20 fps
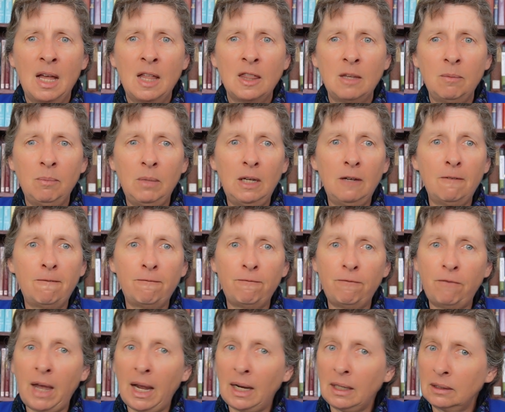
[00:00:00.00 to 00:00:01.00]
The mere
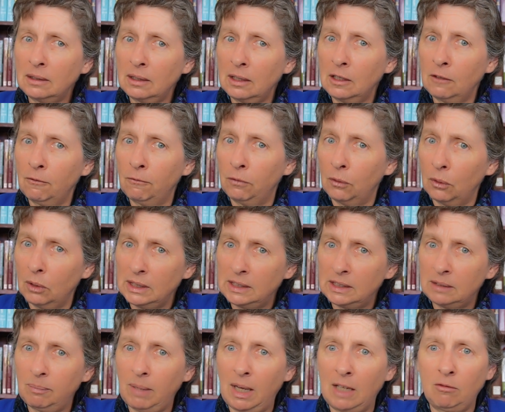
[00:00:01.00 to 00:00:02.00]
fact that the
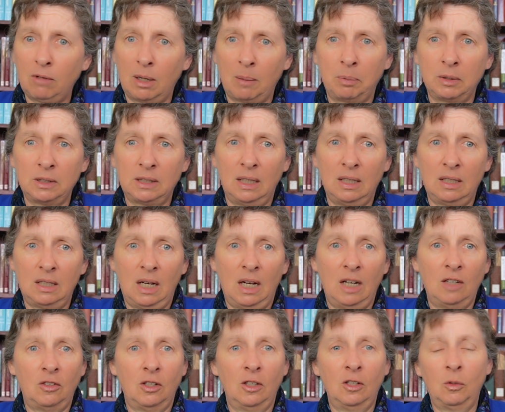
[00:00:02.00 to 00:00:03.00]
Voice made
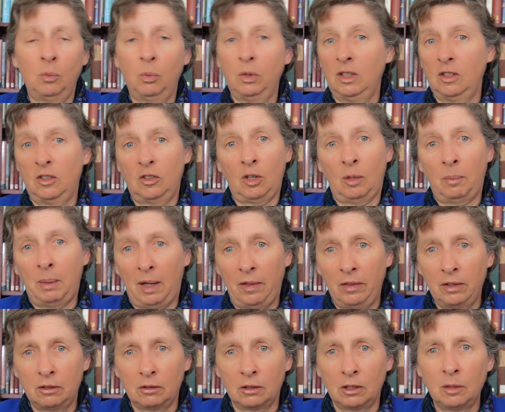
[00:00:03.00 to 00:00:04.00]
representations wouldn't stop
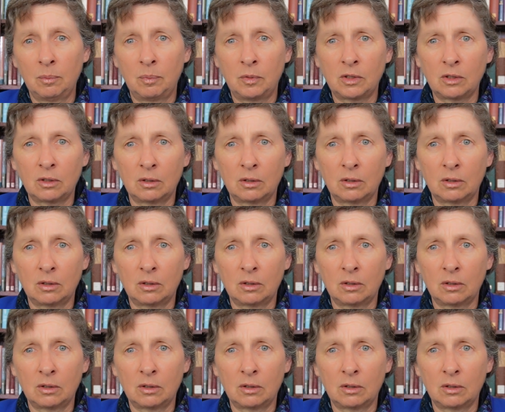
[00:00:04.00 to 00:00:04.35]
other groups